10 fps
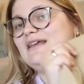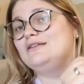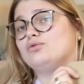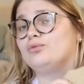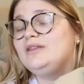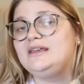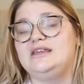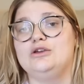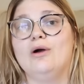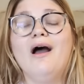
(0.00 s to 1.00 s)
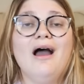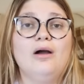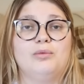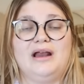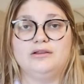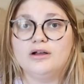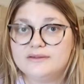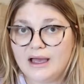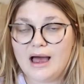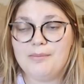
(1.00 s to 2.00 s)
it is really cute. When I
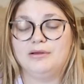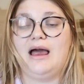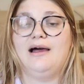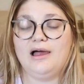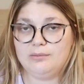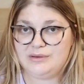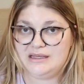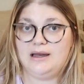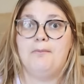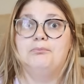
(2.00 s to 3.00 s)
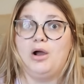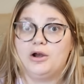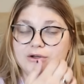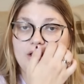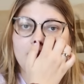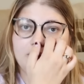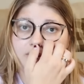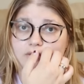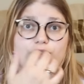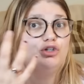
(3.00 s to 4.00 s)
looked up LL Bean barn
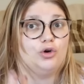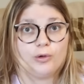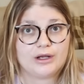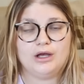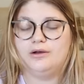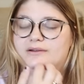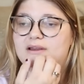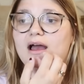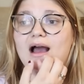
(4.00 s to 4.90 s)
coats or chore coats,